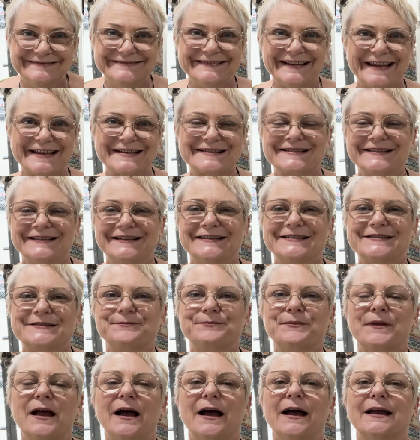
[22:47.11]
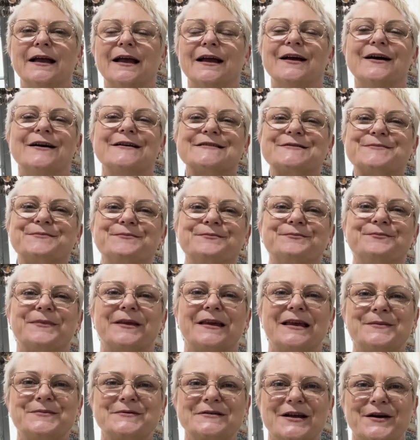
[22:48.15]
Excellent. Okay, guys,
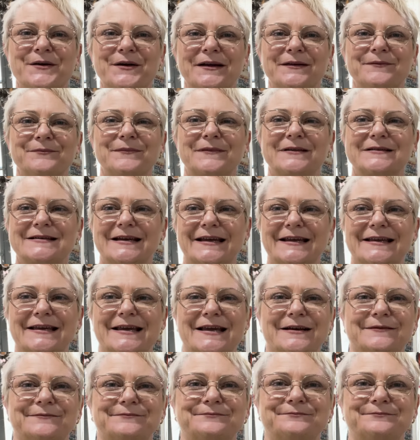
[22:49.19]
keep sewing. Take care.